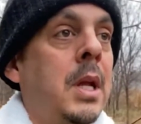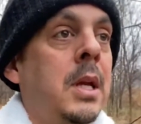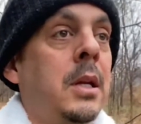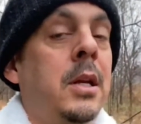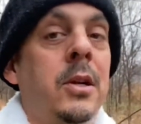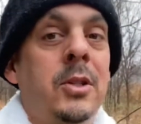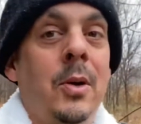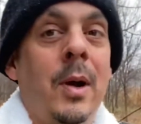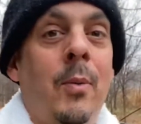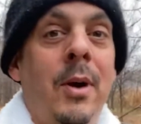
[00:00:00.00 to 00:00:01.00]
you know, so
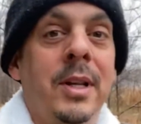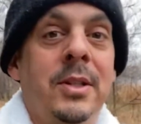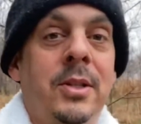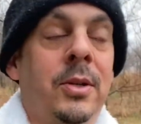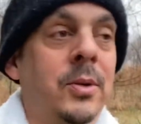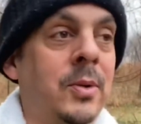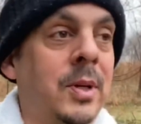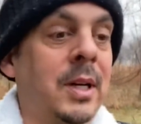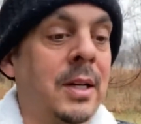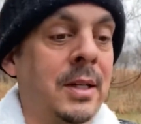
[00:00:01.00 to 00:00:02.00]
I wanted to
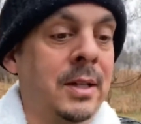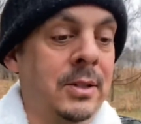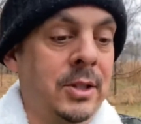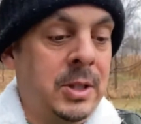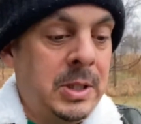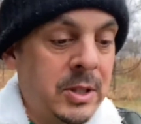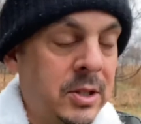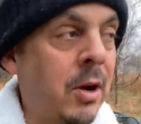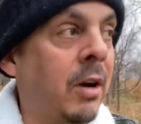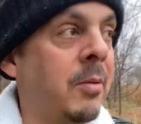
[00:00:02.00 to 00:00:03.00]
uh, just just
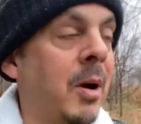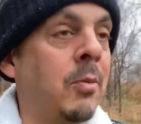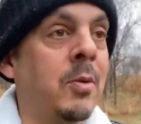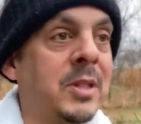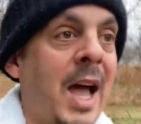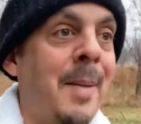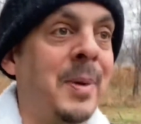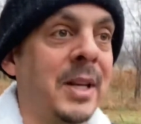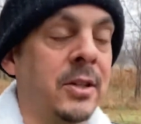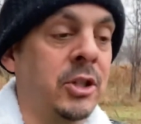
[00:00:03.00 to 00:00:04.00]
talk about what was
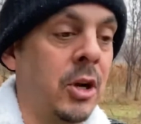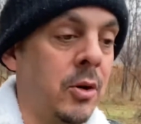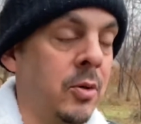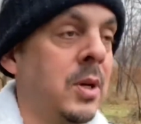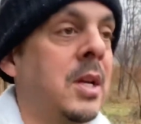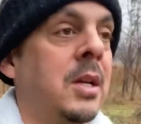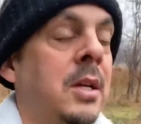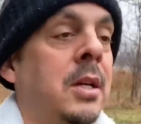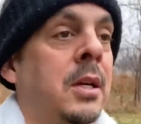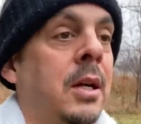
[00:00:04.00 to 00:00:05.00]
happening, show
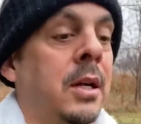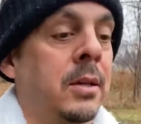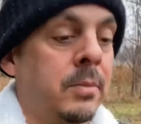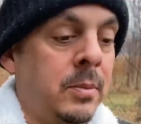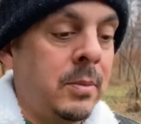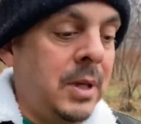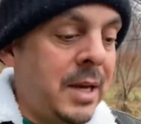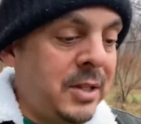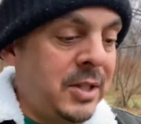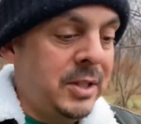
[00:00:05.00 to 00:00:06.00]
uh, not
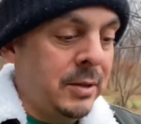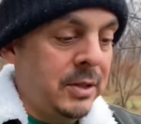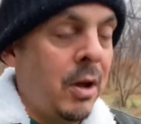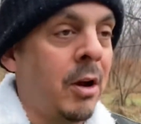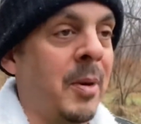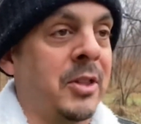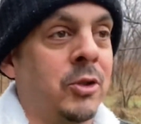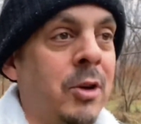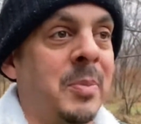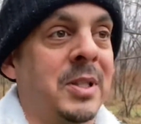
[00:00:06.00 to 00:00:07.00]
necessarily talk about the
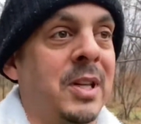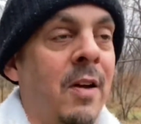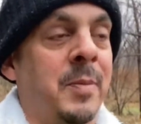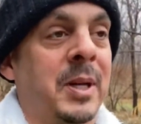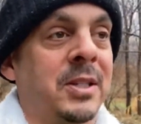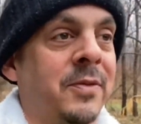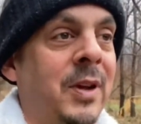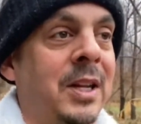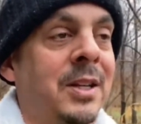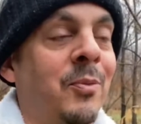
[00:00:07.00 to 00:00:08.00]
trip itself because if
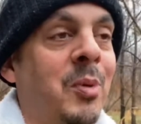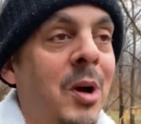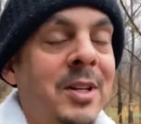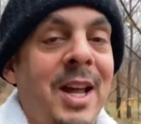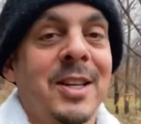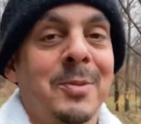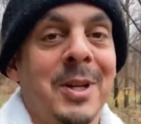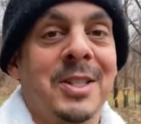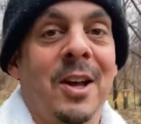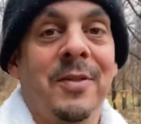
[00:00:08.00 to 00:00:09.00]
I broadcast
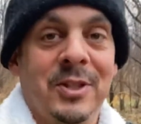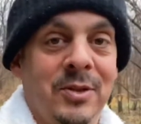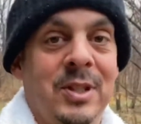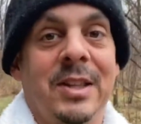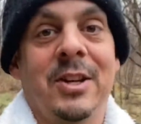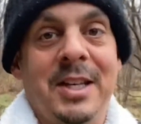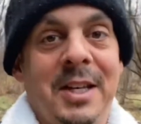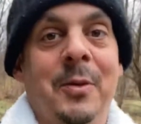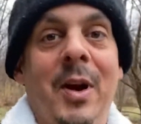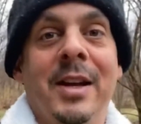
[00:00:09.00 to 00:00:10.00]
myself, as you see that I did
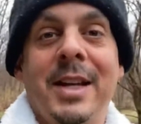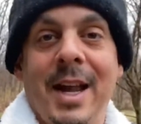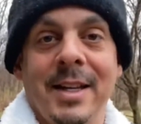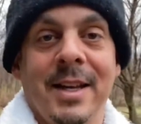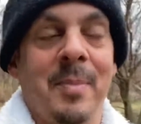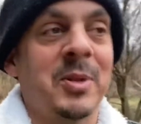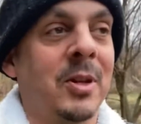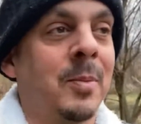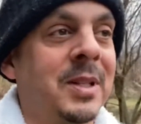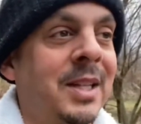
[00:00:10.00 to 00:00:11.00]
a Grand Canyon
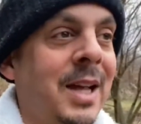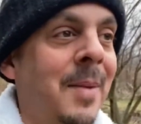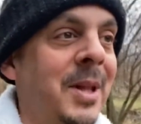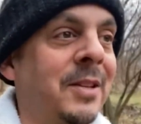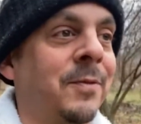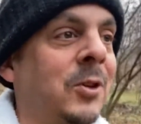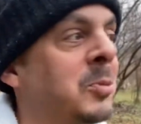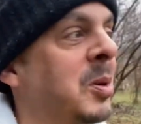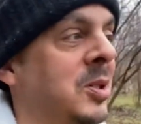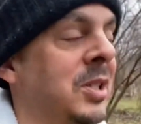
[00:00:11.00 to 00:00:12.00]
episode, but it's like I'm not the first
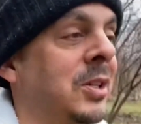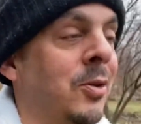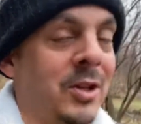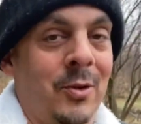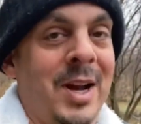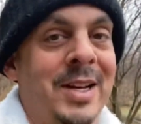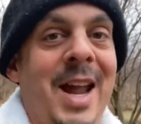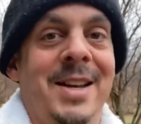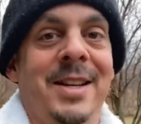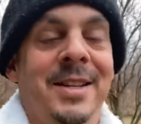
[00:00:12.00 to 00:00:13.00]
person to go to the Grand Canyon,